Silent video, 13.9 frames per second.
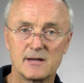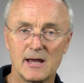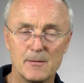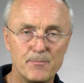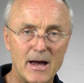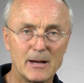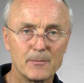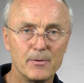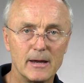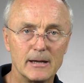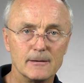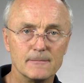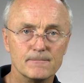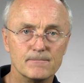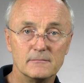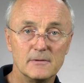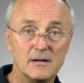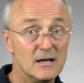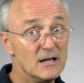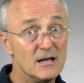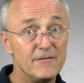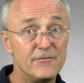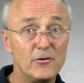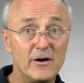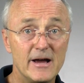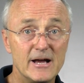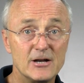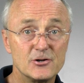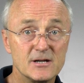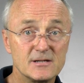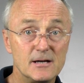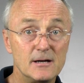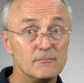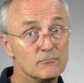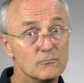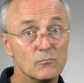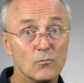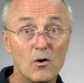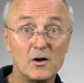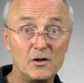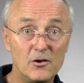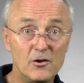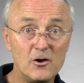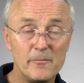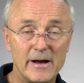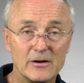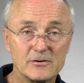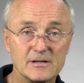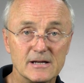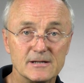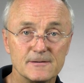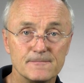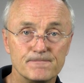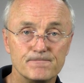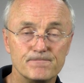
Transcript: get back pain. If you're a hairdresser, what can you do about it?